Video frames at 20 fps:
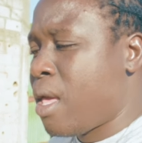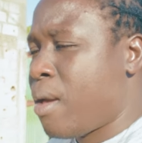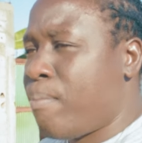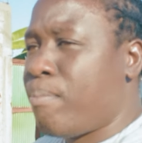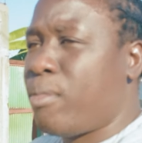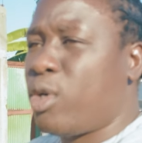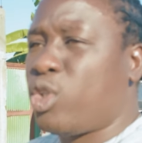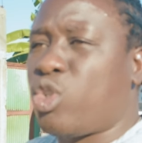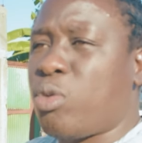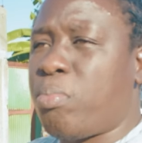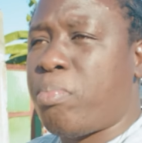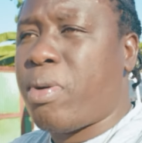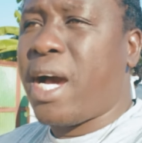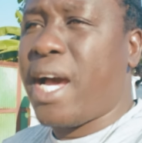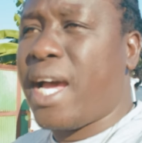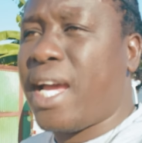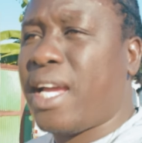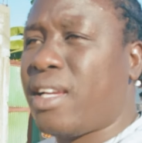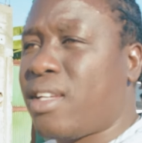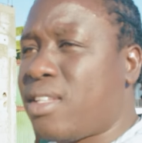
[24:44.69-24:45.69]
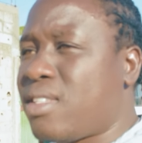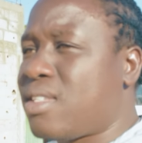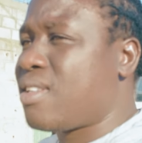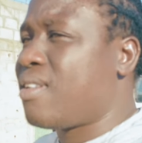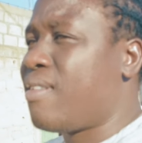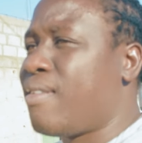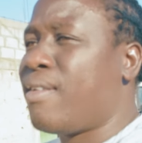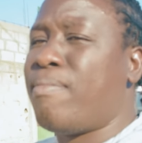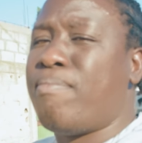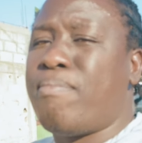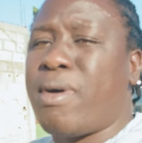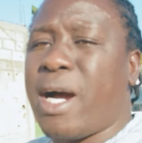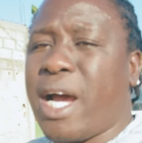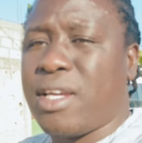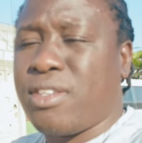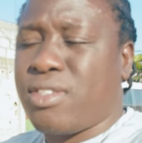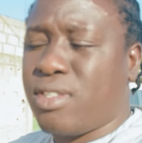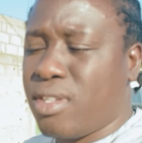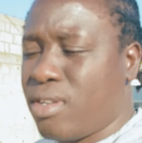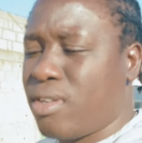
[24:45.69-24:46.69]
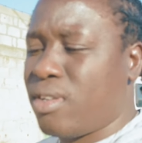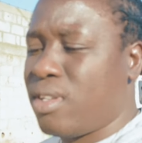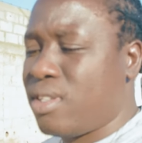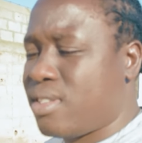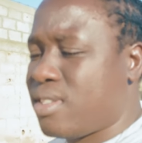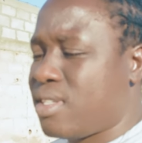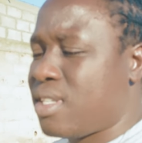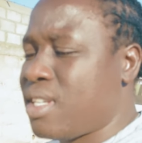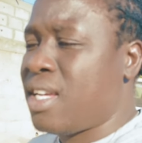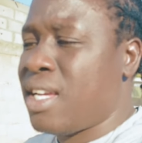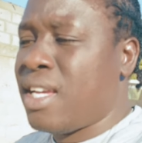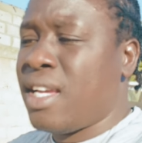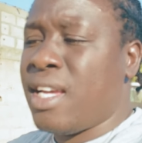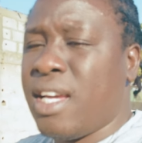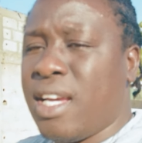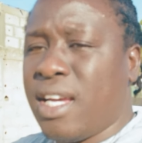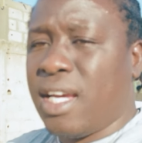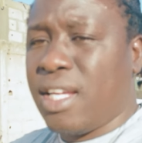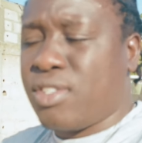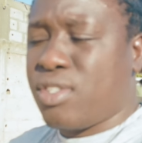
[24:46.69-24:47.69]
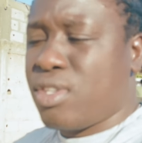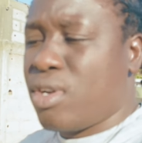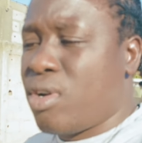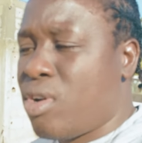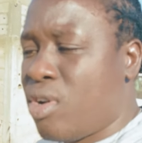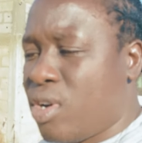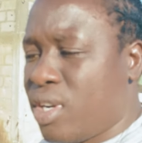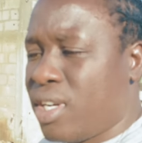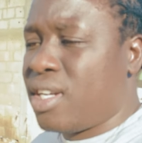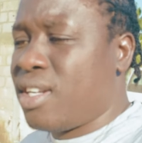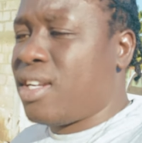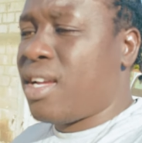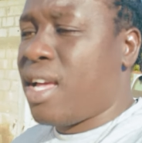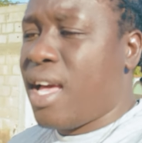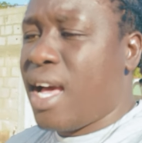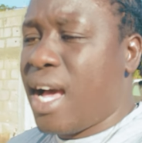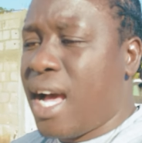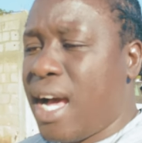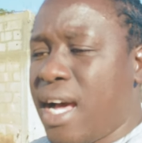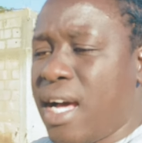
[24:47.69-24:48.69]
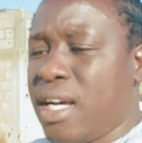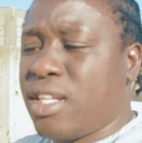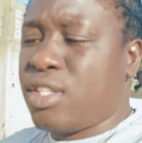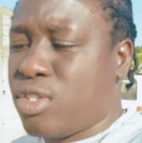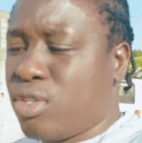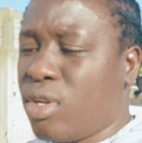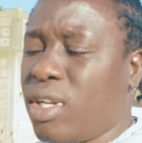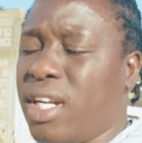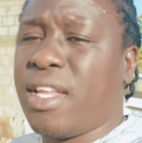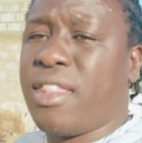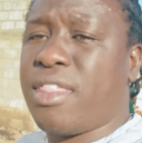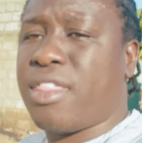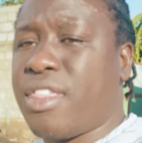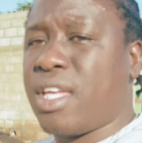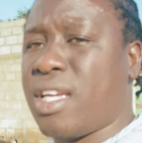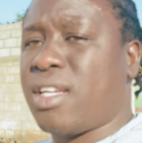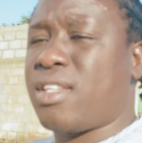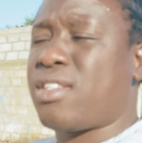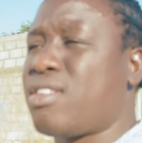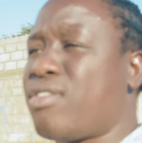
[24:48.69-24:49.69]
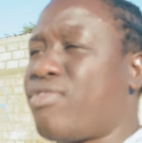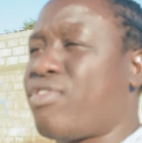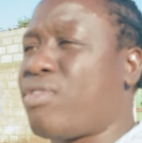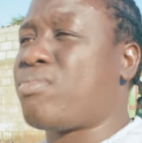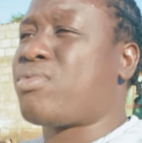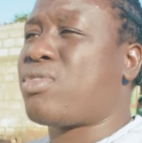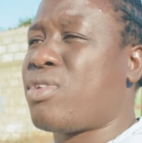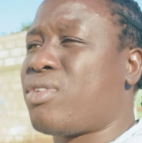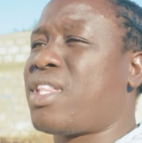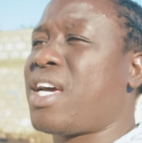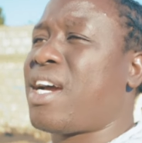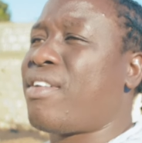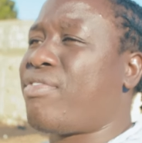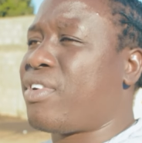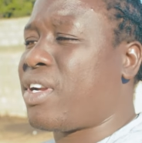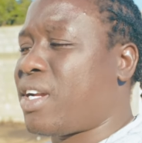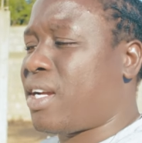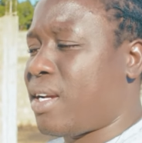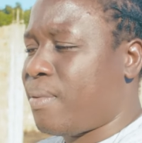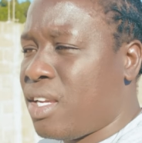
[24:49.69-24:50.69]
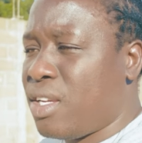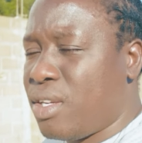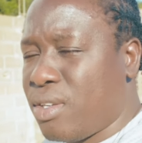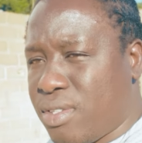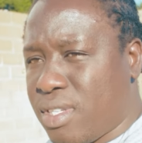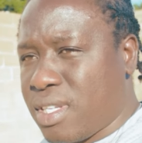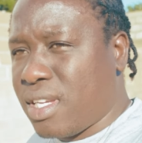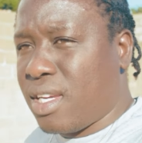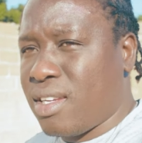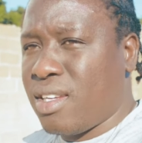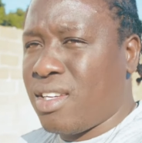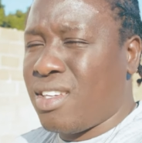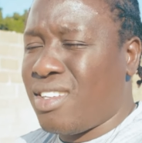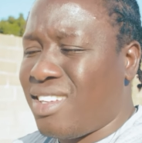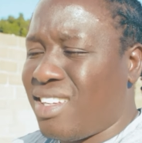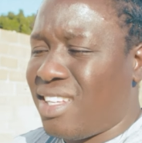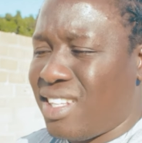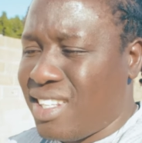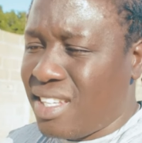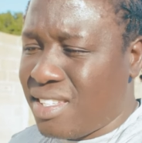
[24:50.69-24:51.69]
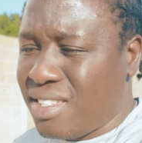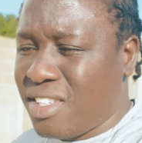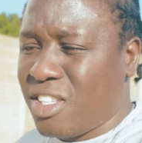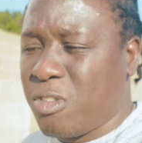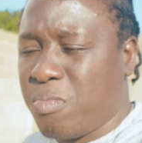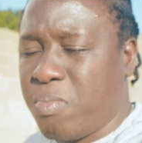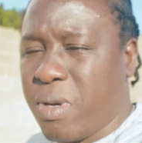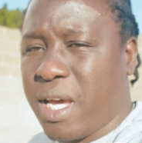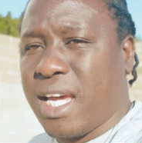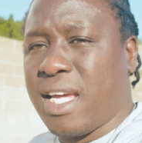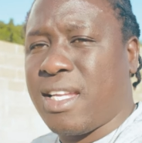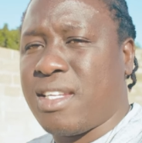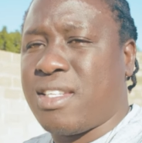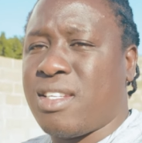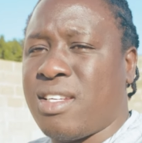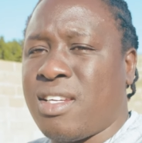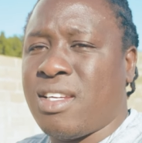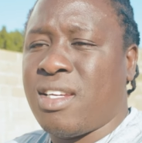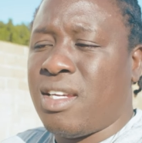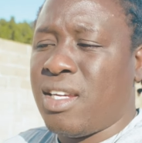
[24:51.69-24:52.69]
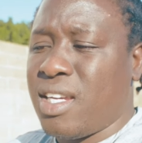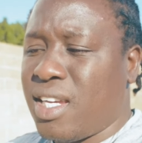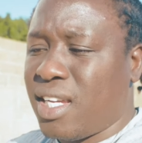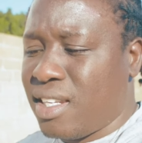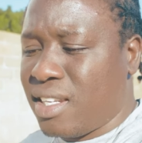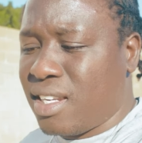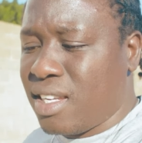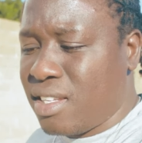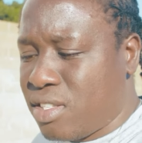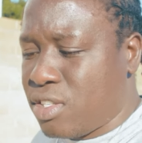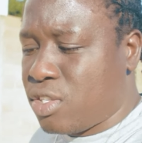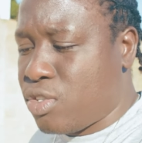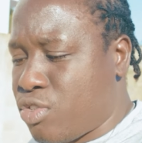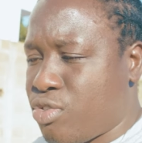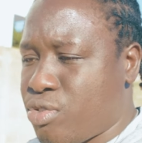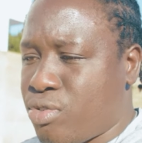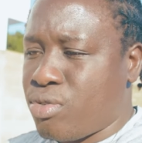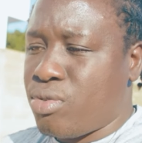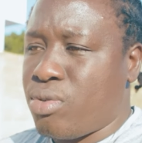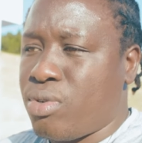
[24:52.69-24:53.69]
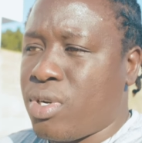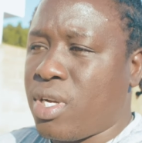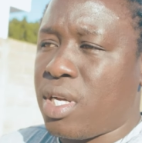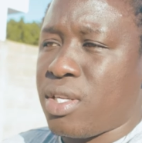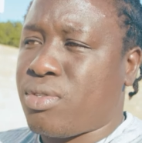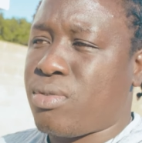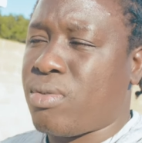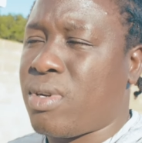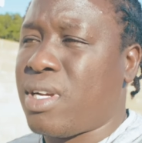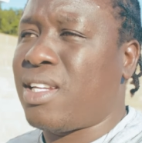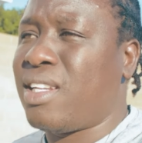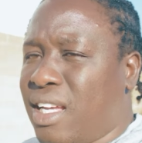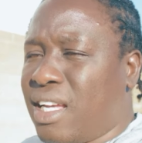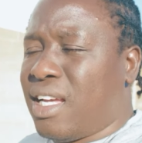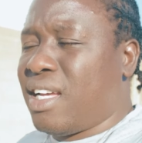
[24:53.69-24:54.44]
motorbikes, bicycles, and so on, are stolen things from South Africa. You see, this is bad, and this is true as well.